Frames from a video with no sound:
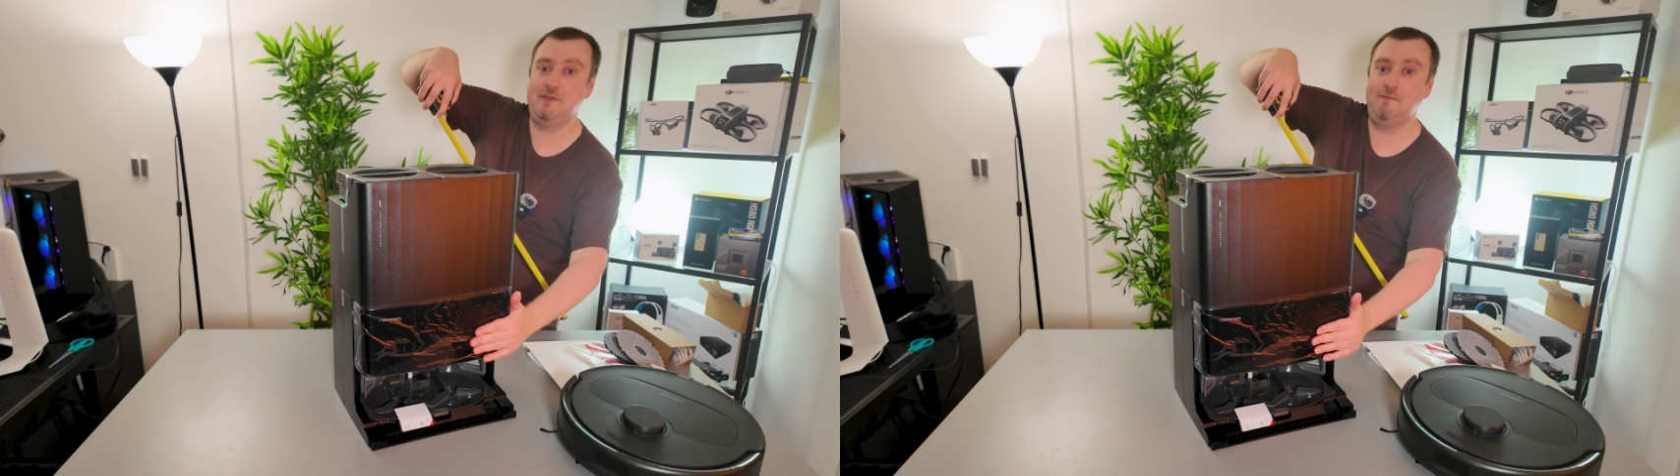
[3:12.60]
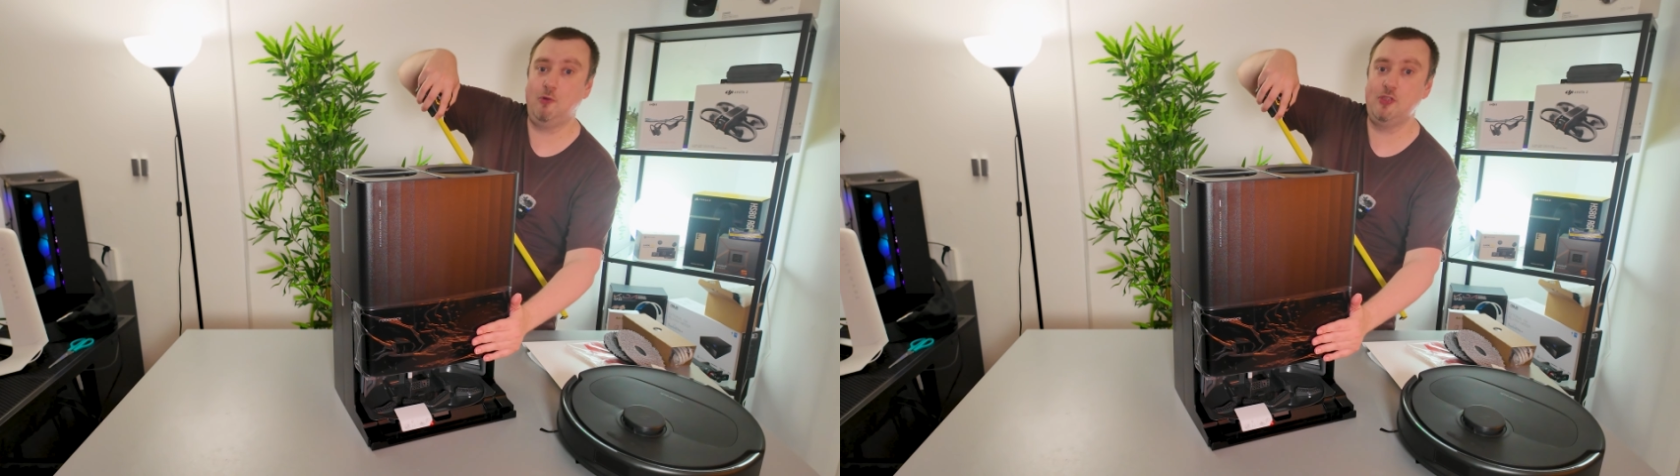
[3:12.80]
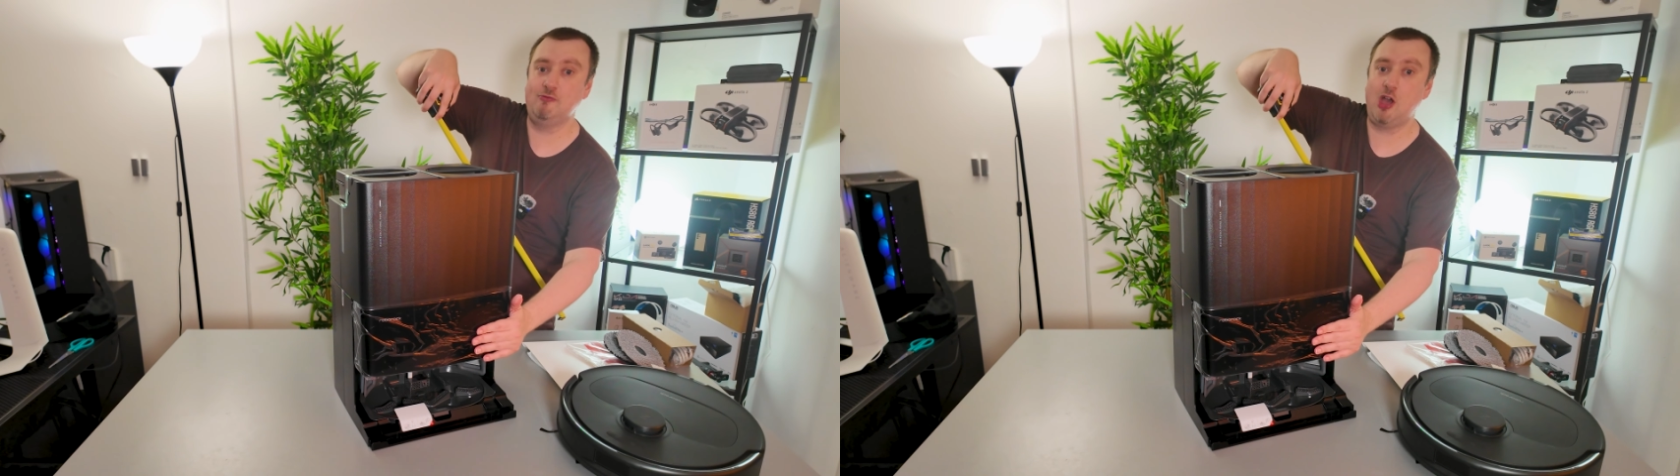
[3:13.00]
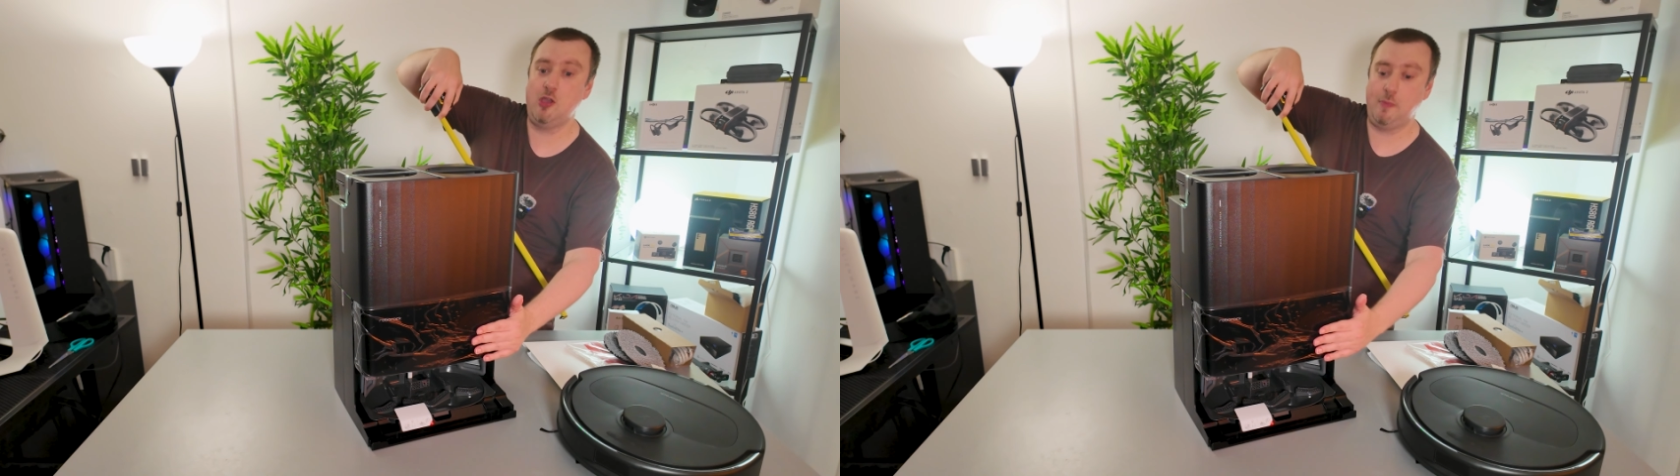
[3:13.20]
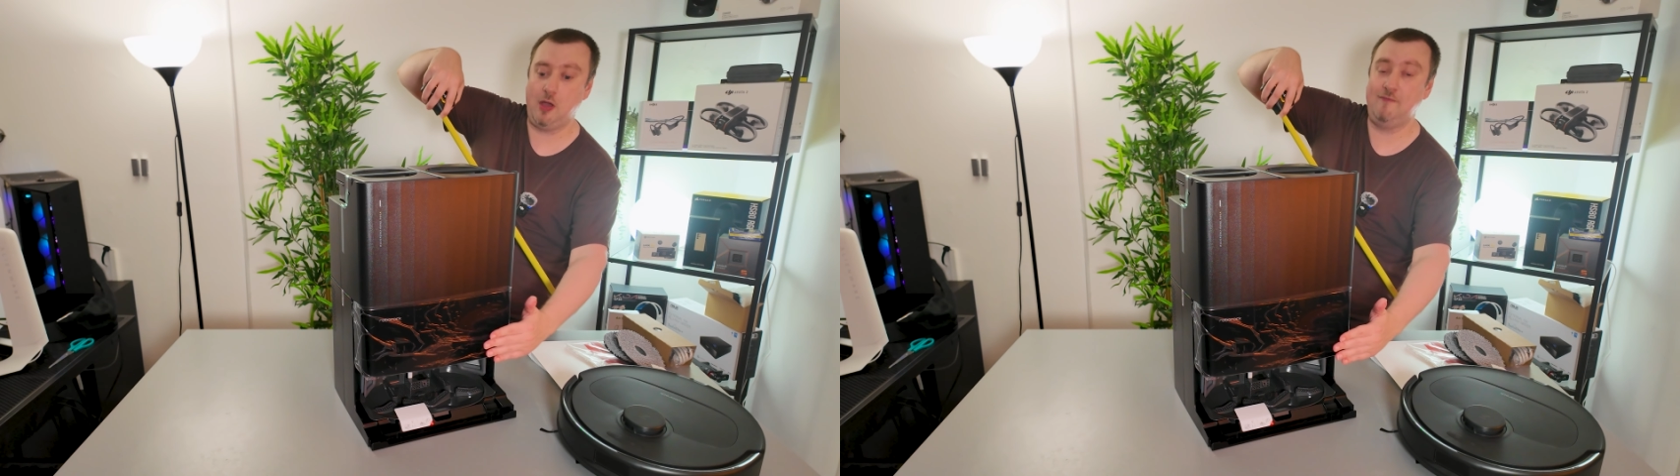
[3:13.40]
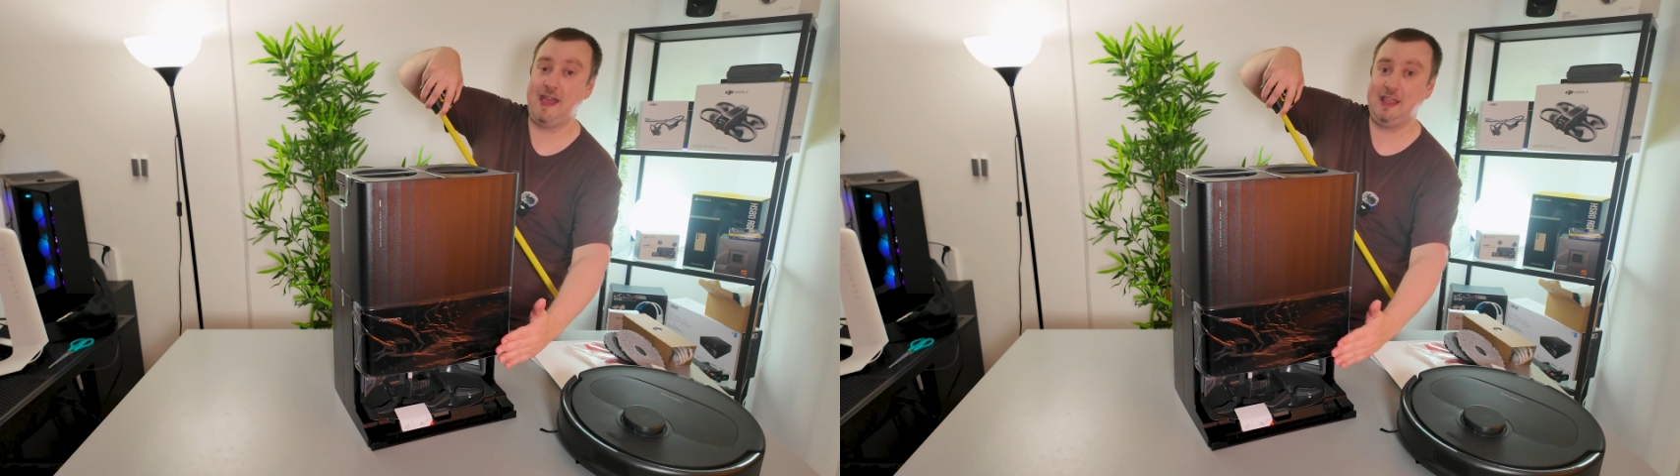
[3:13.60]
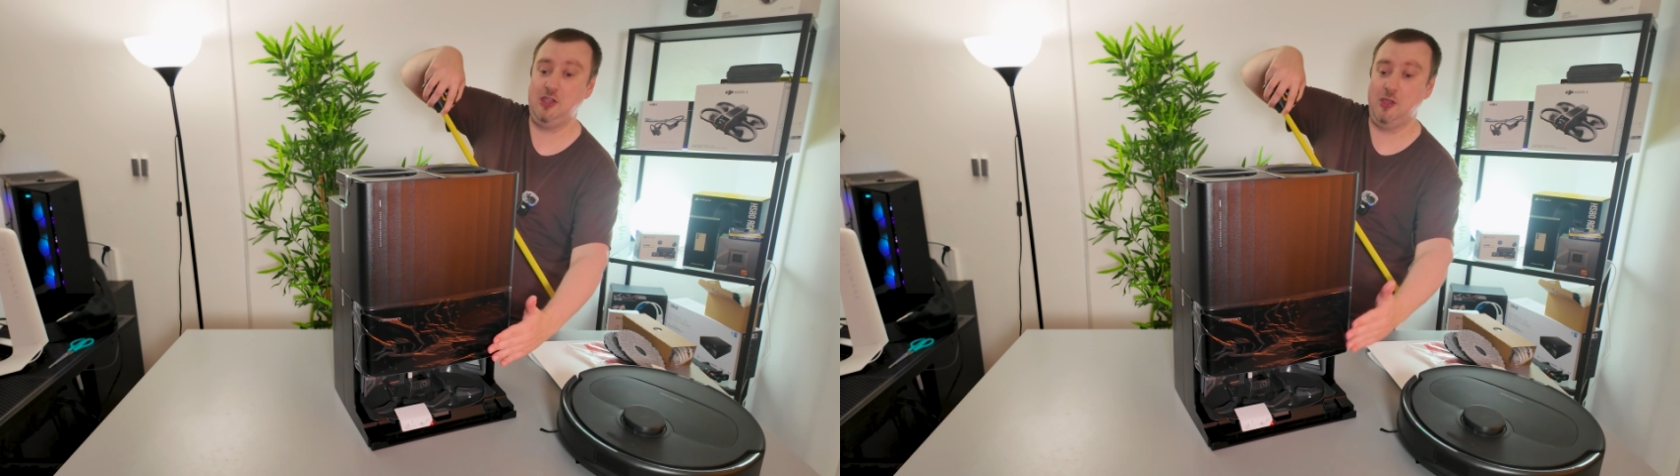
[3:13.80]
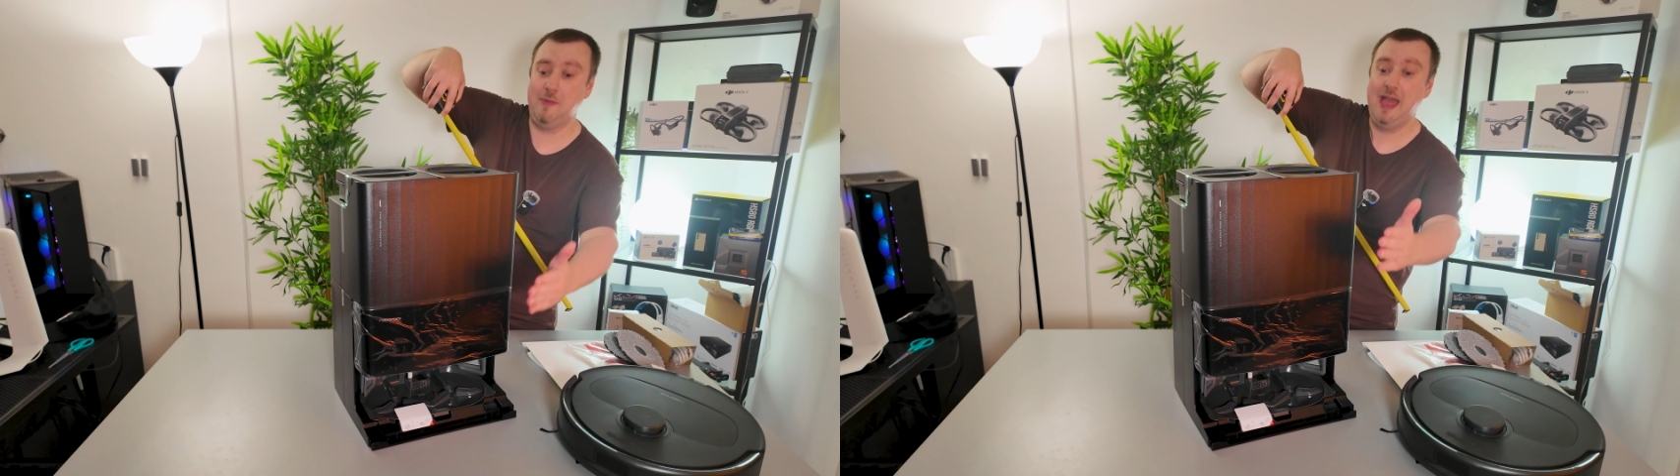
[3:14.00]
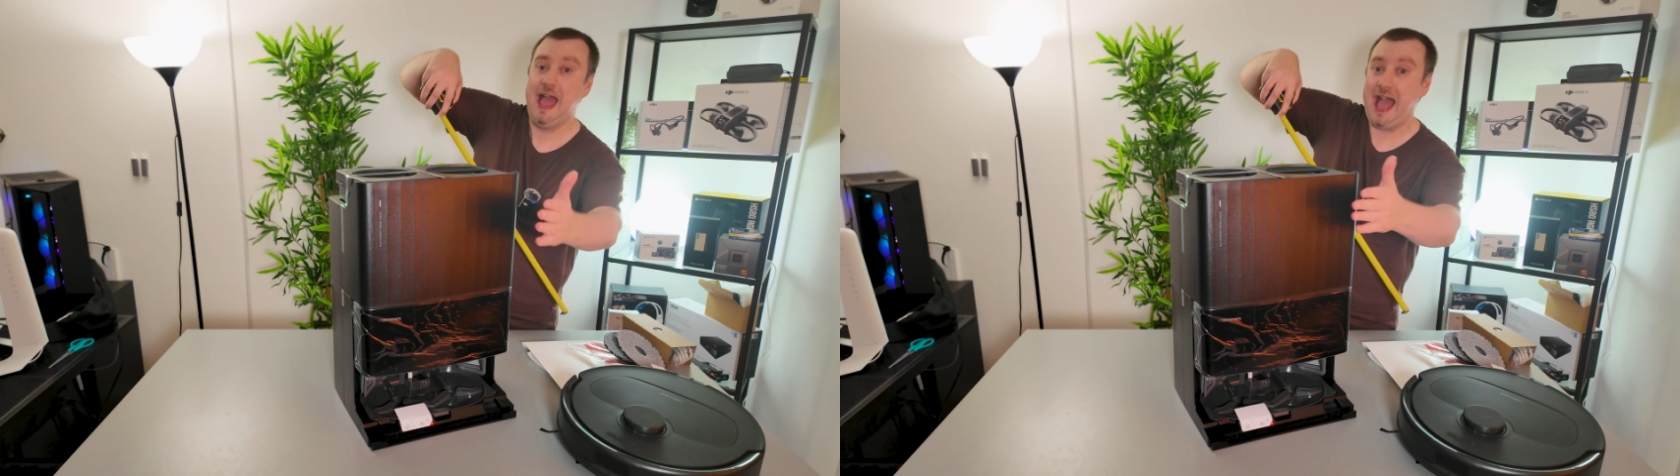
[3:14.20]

for the robot vacuum